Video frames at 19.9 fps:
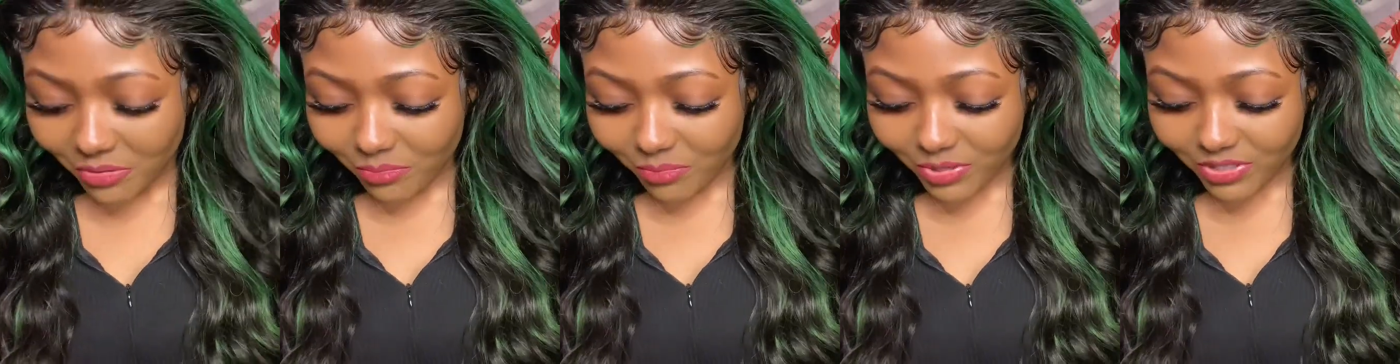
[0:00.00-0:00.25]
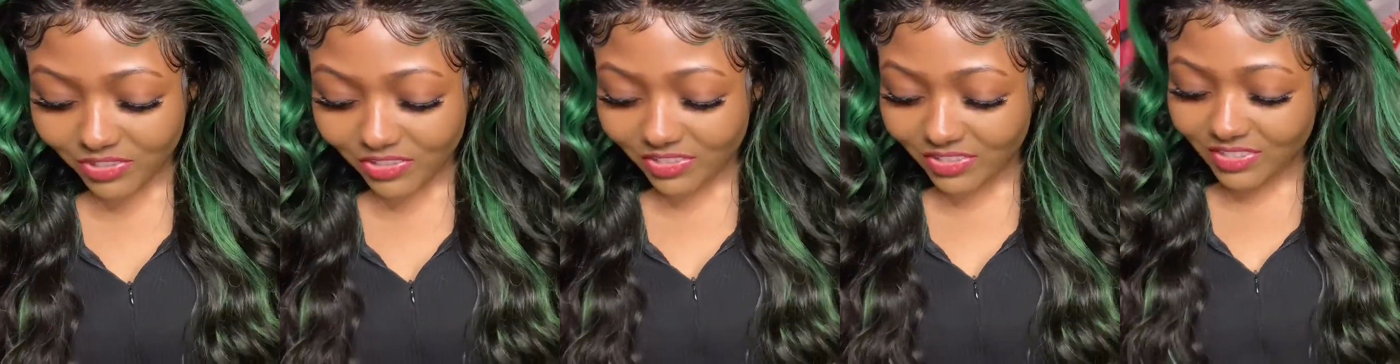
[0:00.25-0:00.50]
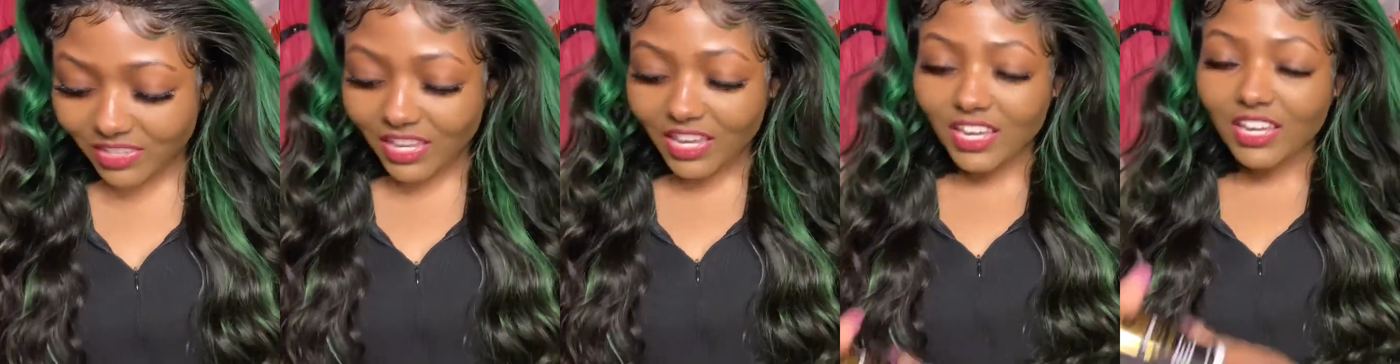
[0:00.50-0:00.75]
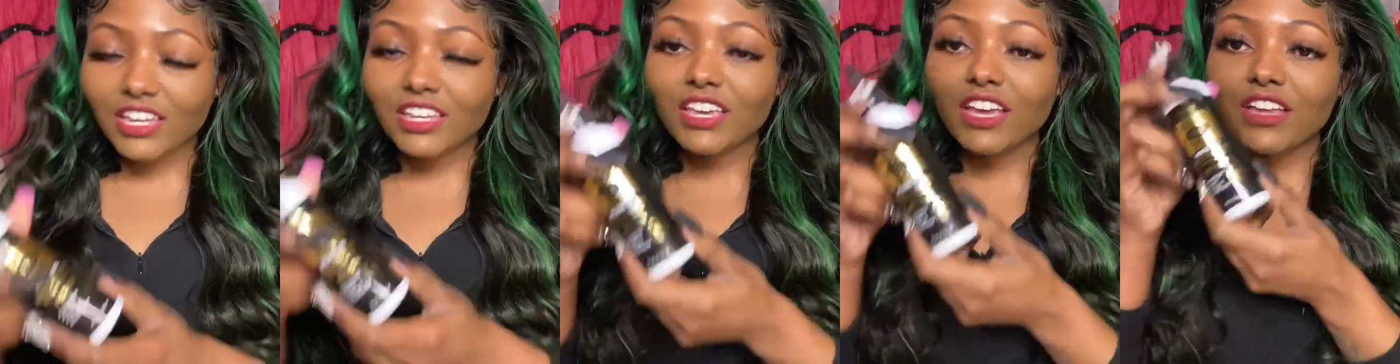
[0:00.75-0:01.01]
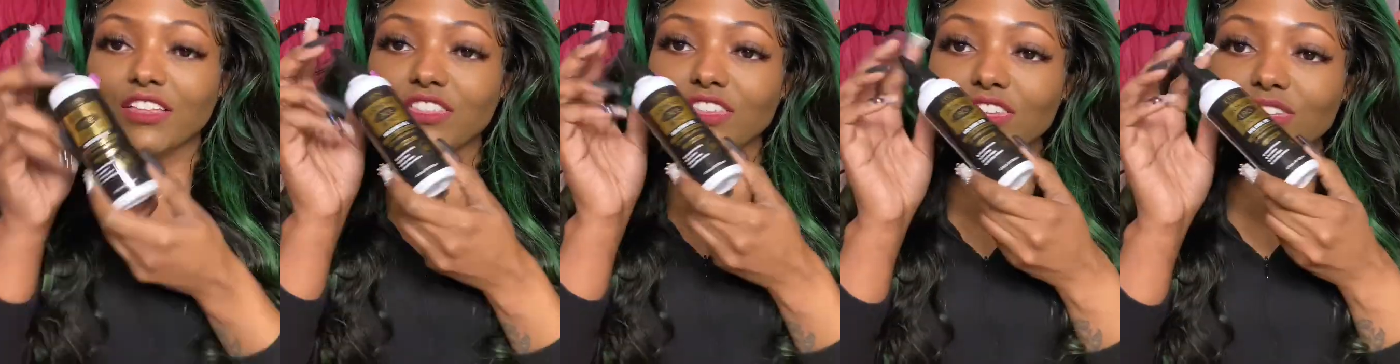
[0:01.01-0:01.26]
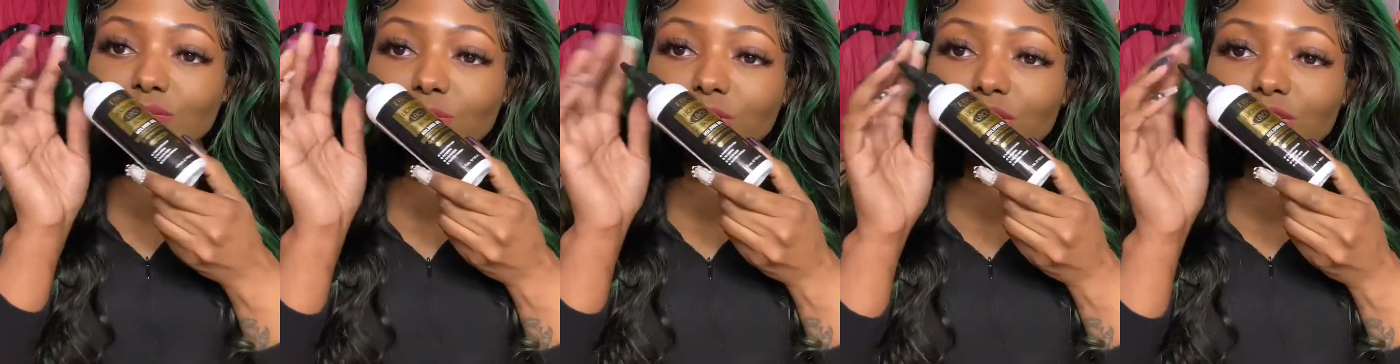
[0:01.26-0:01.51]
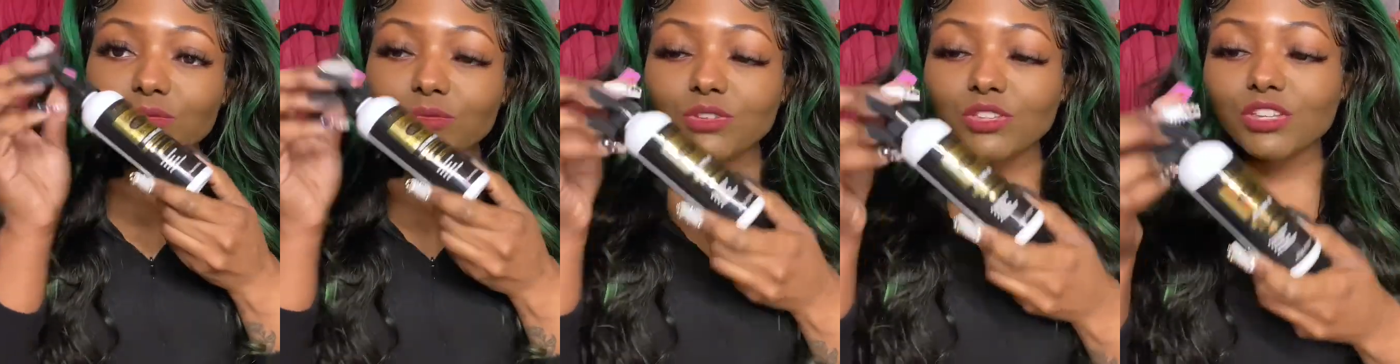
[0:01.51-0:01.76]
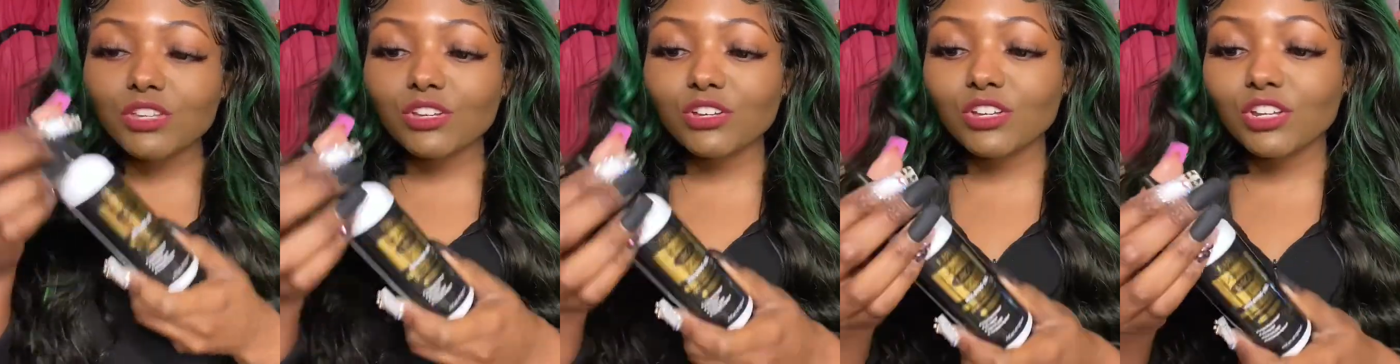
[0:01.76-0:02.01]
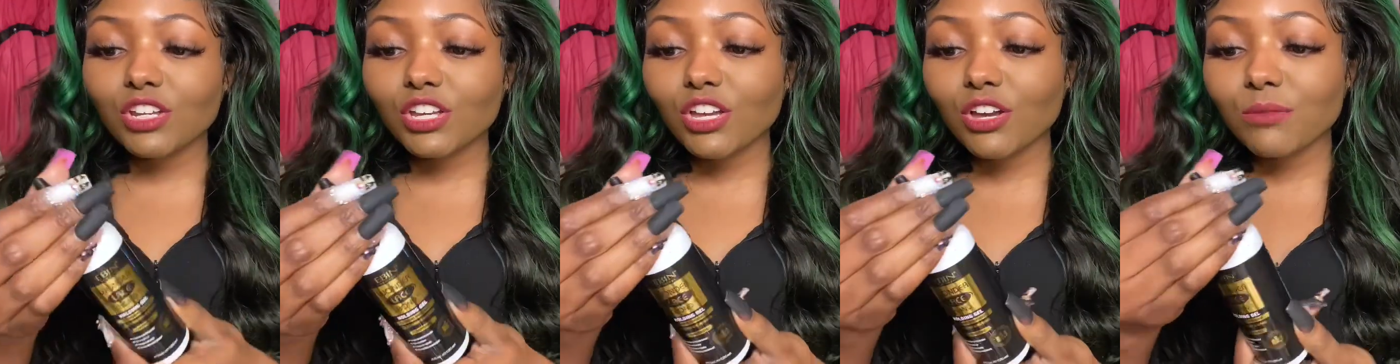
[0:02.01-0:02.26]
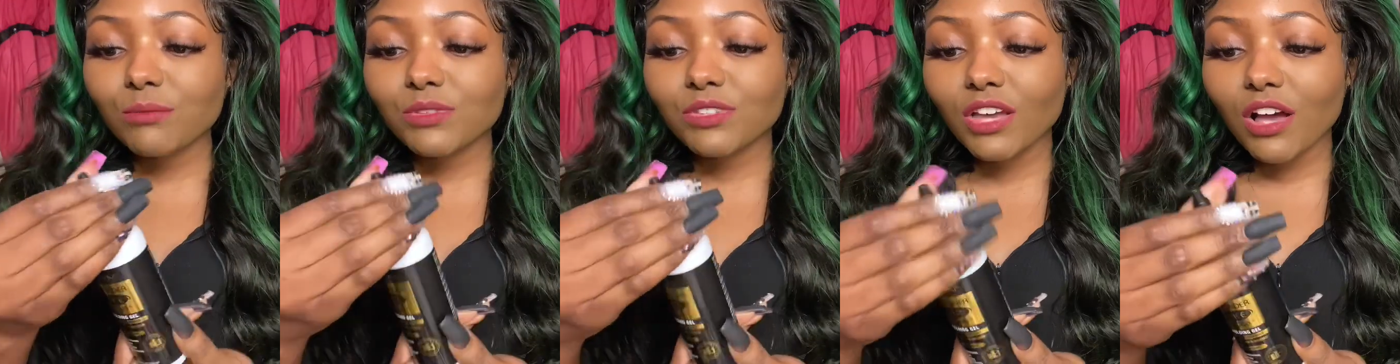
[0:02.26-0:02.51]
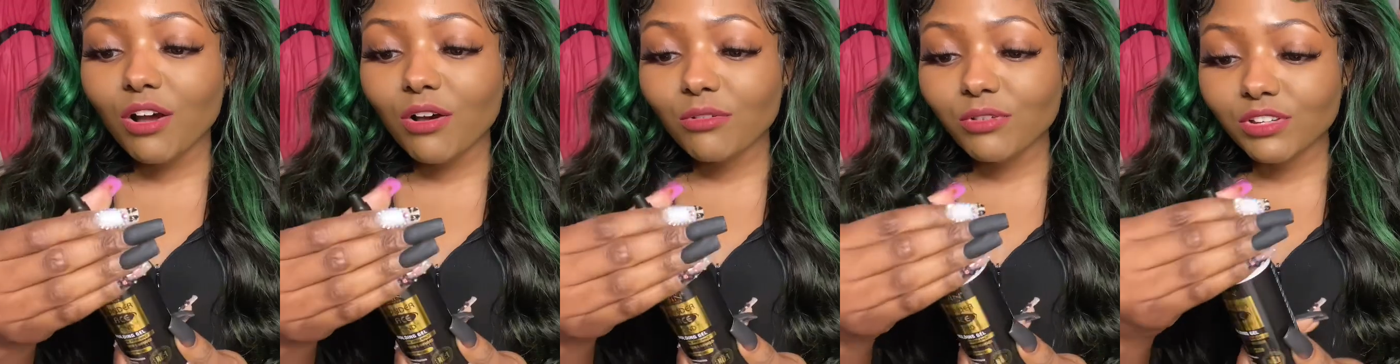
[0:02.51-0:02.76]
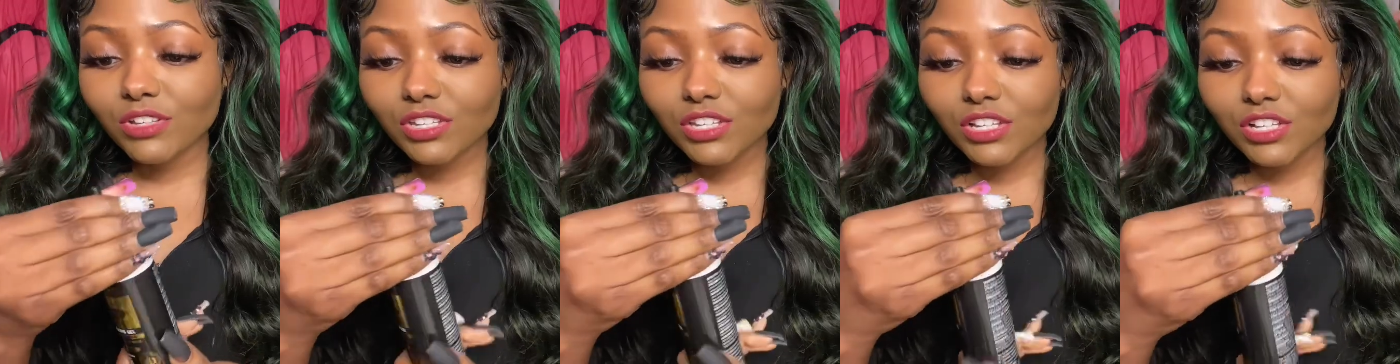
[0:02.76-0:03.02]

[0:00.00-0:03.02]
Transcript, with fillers: But just saying, yeah, this works really good. It comes out really